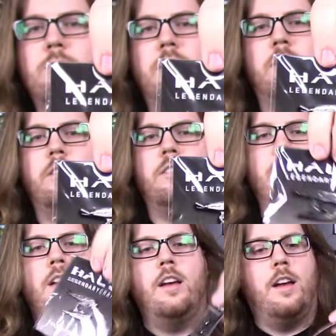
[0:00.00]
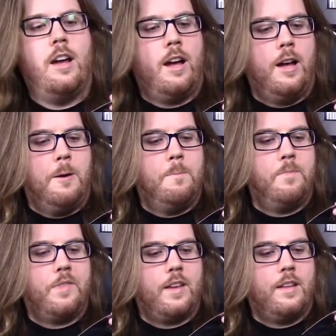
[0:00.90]
is what they're called.
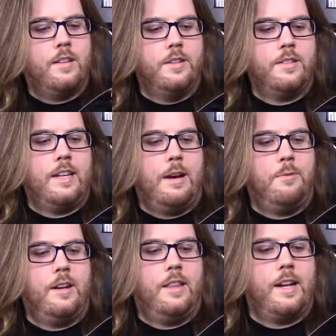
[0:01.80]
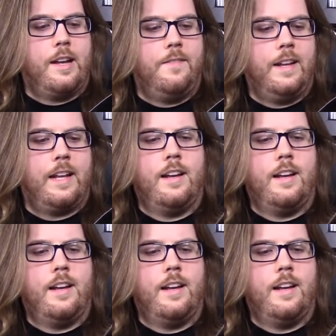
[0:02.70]
Um, just yeah one of the Covenant